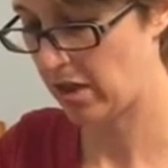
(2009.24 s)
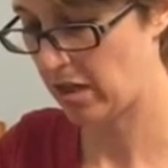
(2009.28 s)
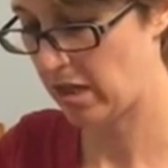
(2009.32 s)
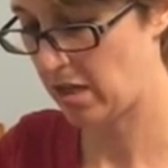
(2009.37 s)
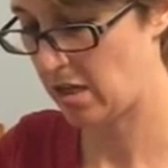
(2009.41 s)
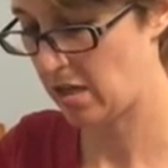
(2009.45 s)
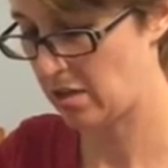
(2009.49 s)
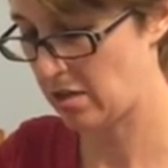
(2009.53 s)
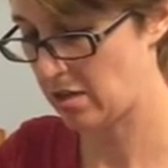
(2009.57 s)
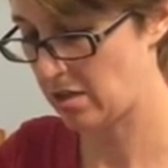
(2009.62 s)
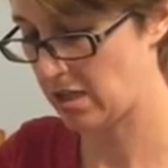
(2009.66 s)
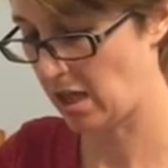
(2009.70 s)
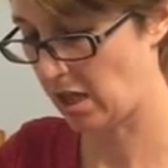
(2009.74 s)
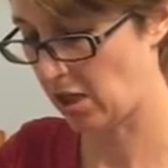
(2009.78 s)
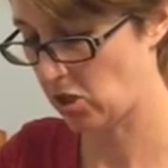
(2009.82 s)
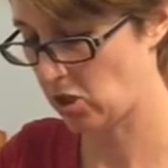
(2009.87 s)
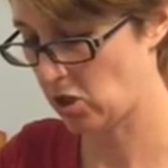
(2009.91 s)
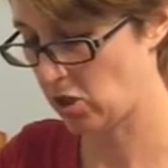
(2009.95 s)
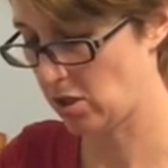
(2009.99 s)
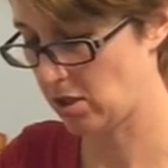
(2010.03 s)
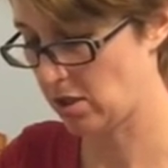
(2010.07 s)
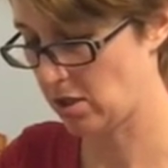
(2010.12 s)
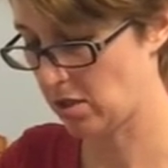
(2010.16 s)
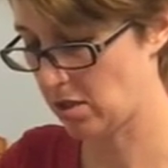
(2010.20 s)
thin
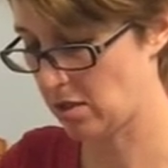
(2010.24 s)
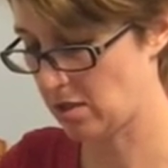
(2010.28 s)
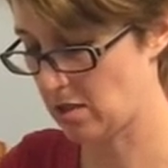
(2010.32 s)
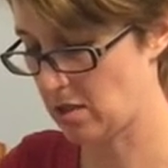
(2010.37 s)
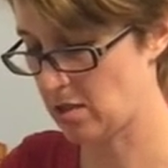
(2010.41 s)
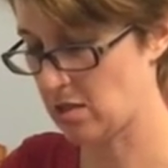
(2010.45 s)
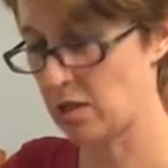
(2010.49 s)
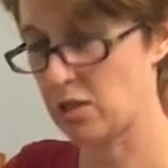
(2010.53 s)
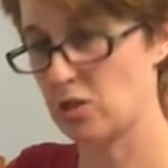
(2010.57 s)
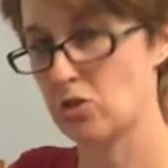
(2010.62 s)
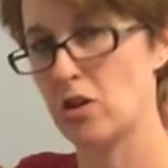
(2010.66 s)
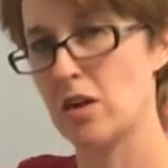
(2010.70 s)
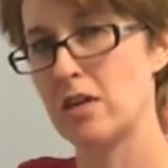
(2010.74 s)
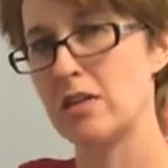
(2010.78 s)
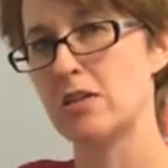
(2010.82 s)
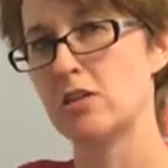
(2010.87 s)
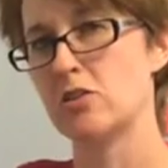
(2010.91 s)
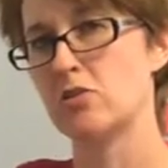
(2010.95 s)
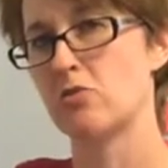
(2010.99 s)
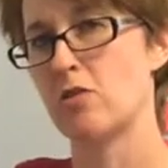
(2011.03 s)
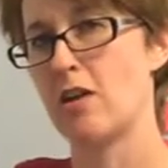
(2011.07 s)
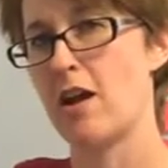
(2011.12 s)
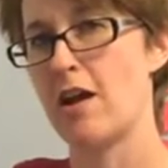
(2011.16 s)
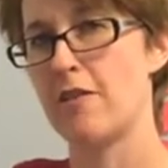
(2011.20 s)
sections because it's like trying to
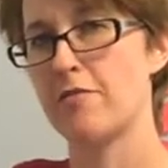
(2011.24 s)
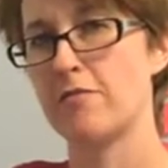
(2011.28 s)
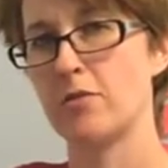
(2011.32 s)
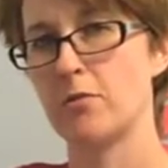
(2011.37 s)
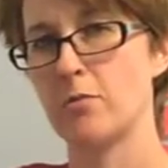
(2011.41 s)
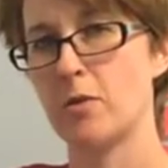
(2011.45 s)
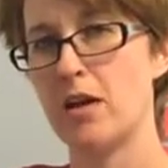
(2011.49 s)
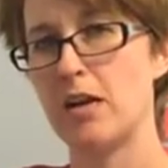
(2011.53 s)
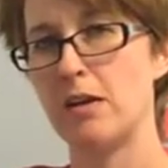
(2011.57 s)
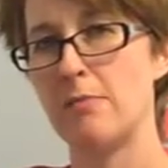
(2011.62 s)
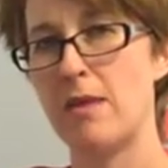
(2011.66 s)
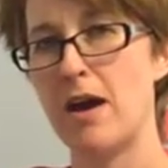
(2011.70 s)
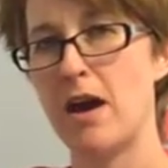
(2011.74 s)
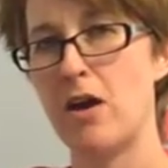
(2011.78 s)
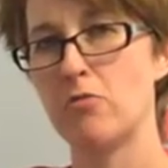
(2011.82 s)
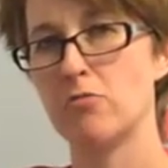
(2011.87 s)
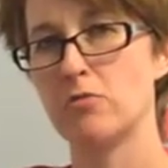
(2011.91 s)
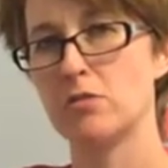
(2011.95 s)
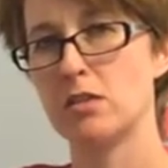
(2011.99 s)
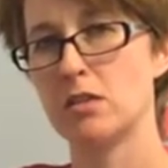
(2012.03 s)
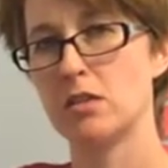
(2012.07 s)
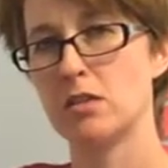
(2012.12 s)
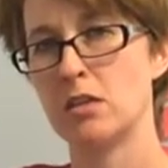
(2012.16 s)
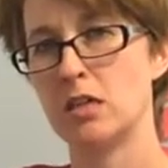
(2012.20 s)
draft the right
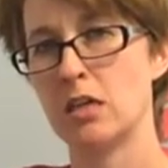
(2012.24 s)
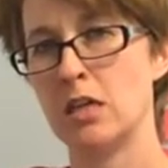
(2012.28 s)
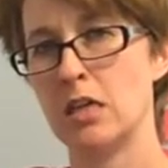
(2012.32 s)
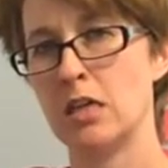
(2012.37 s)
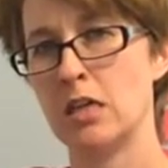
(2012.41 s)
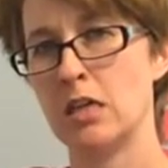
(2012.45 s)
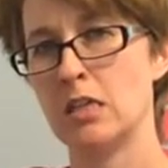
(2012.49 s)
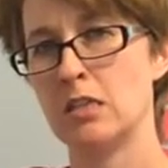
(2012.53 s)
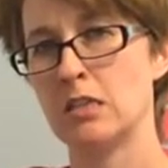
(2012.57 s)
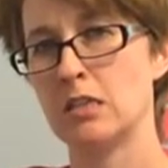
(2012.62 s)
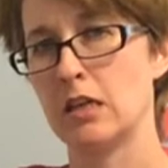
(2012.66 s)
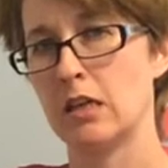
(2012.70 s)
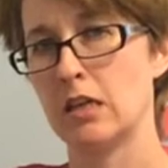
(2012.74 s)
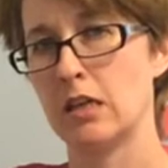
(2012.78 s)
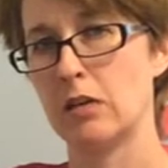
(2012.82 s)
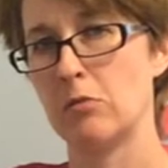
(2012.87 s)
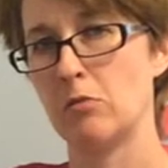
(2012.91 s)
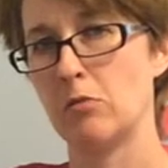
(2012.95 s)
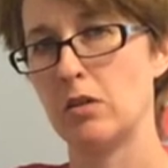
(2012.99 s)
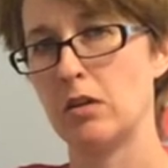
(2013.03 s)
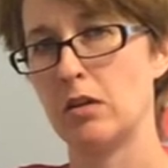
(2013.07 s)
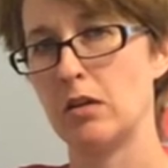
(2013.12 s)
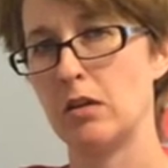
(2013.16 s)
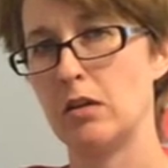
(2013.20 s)
amount. It's like
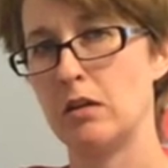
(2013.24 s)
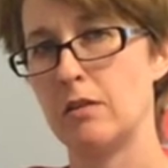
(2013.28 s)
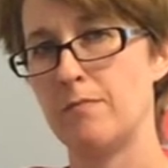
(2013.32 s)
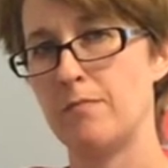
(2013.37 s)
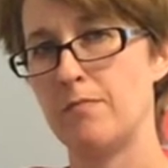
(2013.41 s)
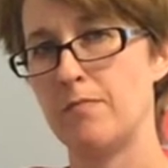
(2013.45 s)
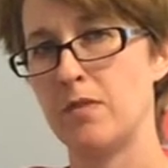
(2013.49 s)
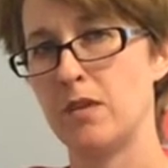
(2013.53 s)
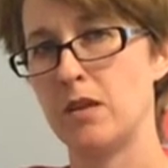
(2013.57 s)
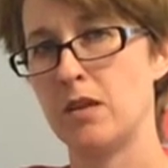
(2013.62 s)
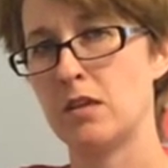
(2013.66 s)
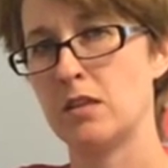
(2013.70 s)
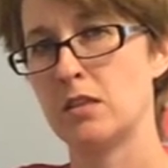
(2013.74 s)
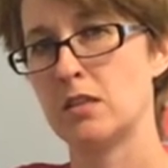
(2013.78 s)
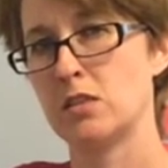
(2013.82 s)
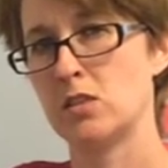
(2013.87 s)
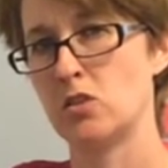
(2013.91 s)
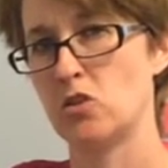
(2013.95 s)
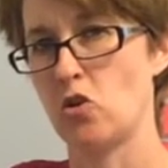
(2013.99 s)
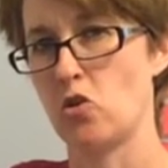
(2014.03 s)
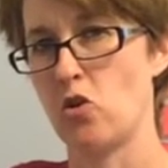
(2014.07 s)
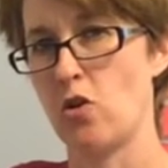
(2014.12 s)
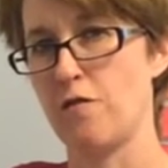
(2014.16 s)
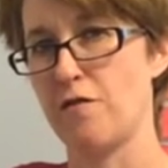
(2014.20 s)
it would
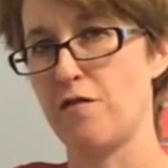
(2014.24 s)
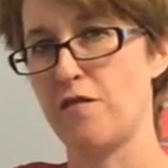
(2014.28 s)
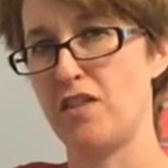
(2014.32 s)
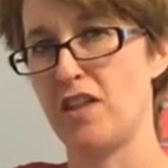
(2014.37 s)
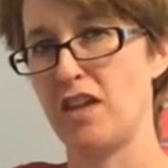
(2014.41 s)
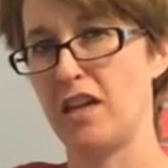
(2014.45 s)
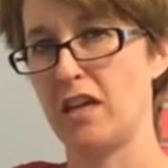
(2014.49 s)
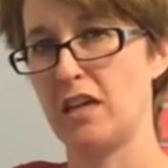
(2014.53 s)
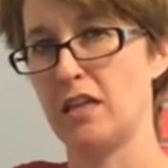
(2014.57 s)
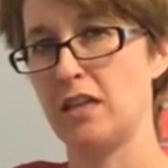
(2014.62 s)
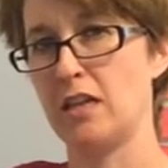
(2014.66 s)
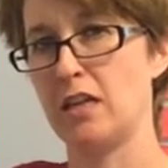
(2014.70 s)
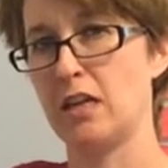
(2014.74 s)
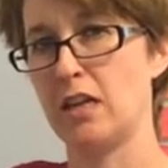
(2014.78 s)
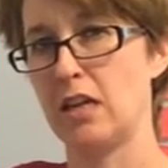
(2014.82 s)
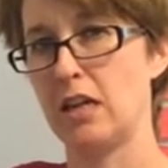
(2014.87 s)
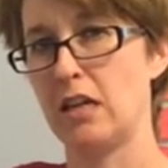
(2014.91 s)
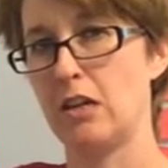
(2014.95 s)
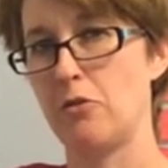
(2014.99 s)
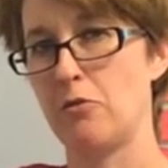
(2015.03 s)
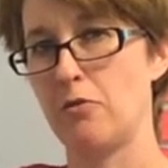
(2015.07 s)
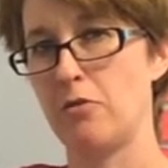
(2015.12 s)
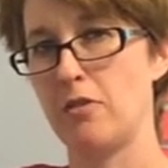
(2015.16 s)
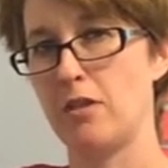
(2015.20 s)
start off thick and then get
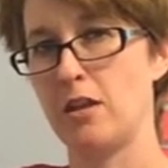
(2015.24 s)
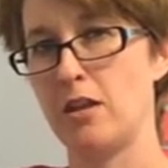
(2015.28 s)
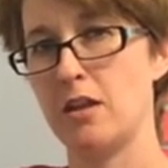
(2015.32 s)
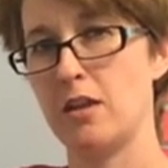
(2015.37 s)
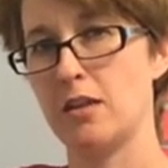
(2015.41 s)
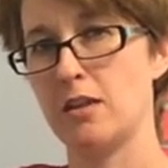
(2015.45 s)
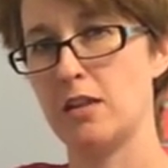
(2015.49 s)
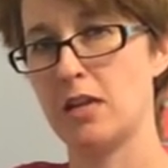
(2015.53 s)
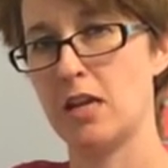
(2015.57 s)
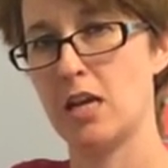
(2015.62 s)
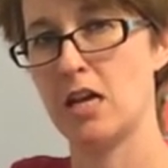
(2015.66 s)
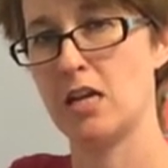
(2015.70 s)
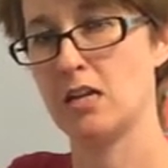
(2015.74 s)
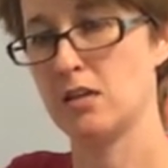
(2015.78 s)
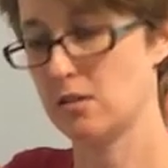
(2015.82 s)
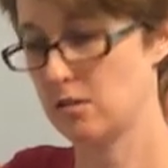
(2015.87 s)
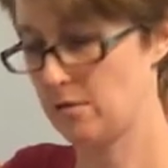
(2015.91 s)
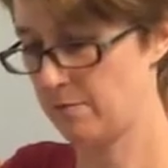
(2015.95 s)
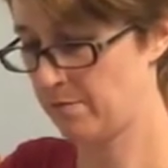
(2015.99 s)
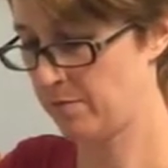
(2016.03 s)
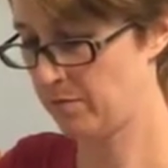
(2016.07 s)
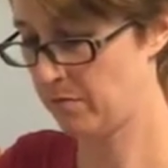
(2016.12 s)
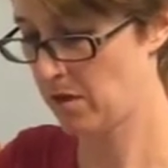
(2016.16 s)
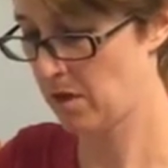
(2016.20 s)
a little thin at the end.
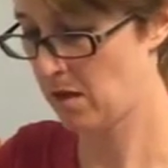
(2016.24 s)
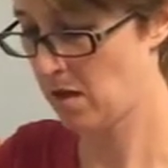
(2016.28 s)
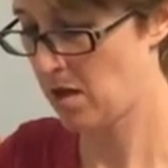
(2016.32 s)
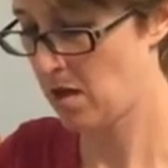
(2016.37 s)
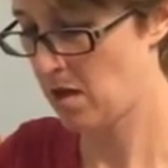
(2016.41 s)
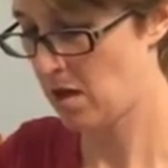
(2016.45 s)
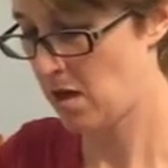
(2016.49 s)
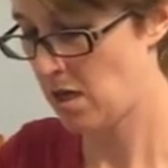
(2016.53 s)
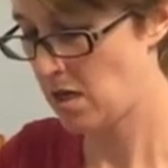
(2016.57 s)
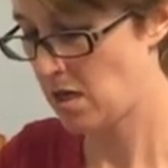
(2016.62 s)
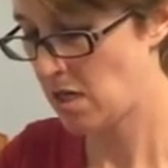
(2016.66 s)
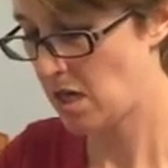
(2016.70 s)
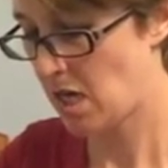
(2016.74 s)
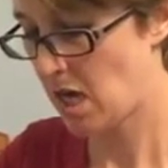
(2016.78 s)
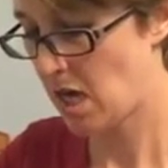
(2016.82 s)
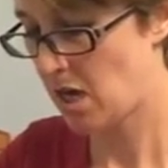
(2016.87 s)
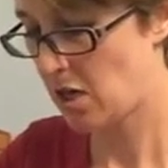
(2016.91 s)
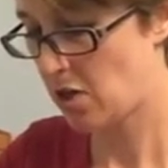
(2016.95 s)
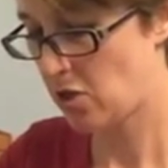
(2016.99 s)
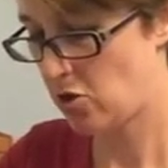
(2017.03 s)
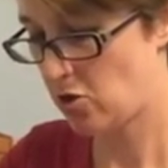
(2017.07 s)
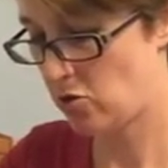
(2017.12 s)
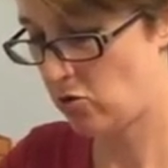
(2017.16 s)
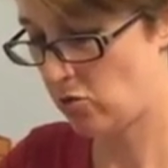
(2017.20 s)

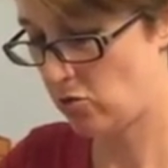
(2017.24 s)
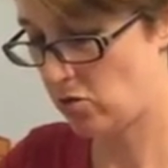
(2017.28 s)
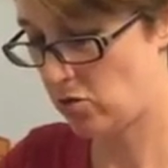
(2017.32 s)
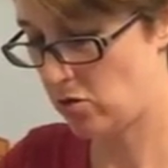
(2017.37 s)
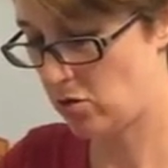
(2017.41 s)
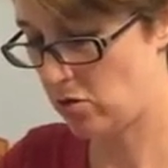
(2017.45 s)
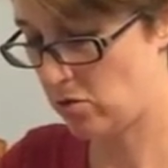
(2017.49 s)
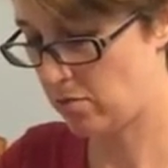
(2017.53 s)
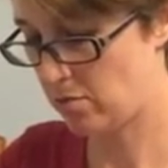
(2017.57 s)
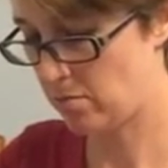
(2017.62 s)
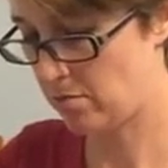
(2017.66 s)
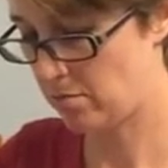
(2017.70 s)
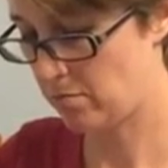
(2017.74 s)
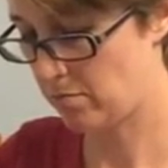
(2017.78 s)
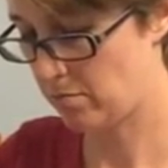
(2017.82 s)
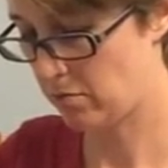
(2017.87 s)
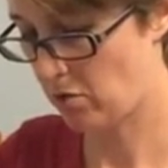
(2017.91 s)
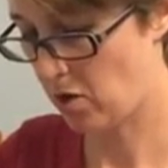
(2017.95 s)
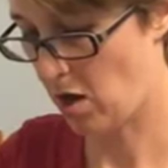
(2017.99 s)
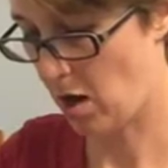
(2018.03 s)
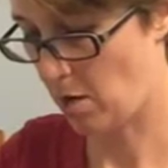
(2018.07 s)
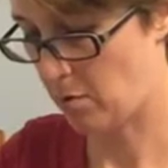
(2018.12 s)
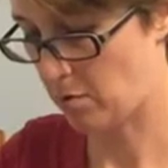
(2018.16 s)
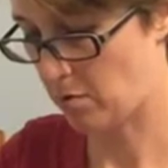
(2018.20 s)
Not a huge
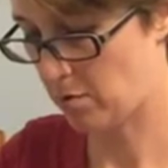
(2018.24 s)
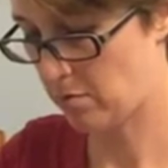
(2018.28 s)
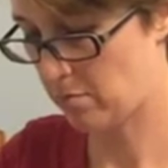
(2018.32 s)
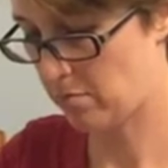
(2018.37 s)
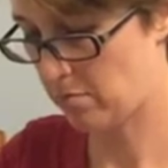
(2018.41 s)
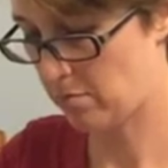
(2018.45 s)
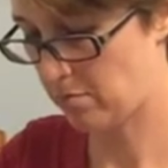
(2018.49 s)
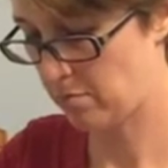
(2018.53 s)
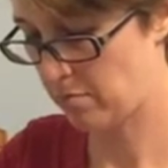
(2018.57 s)
problem.